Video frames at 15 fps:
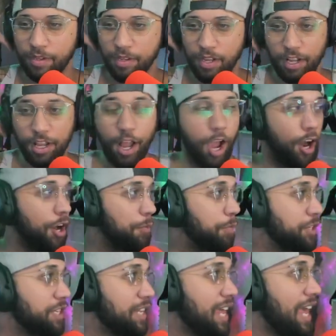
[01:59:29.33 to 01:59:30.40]
Alarm,
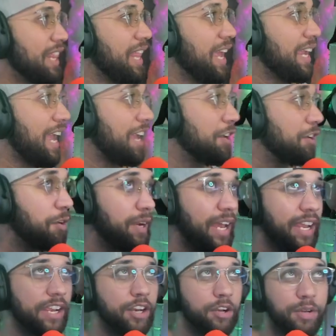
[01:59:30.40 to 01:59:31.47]
appreciate that like. How you doing?
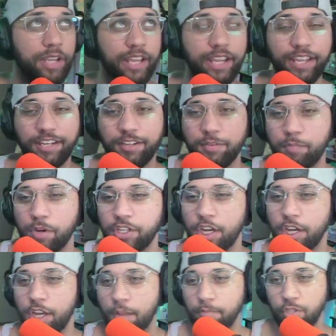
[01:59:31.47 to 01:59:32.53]
How you doing?
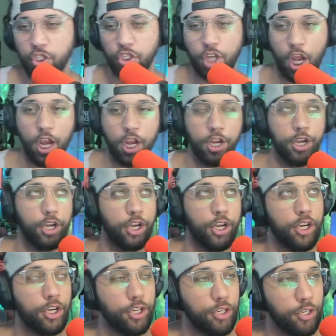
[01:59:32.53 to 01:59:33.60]
Appreciate them
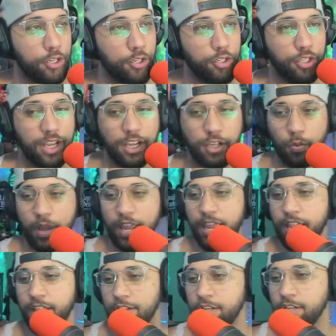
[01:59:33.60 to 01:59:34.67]
shares as
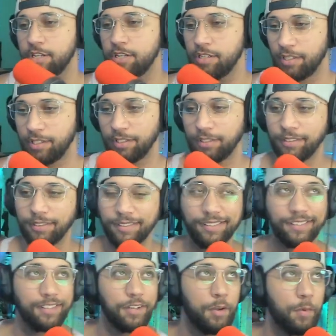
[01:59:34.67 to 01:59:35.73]
well.
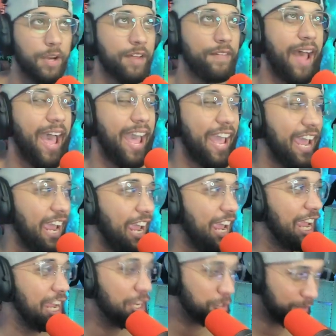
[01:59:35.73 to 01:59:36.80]
What have I
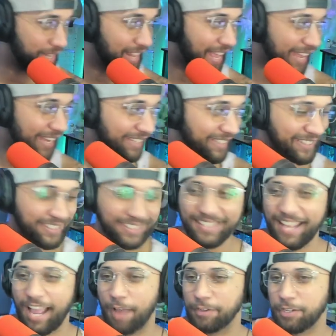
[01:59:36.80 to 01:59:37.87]
be like?
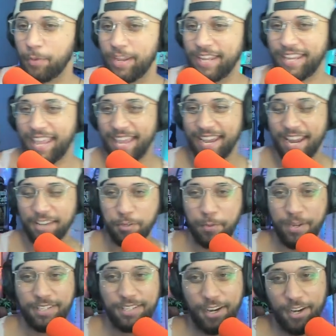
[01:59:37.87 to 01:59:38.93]
How's your weekend? How's your
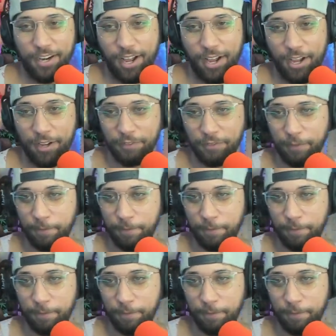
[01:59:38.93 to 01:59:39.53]
week starting off?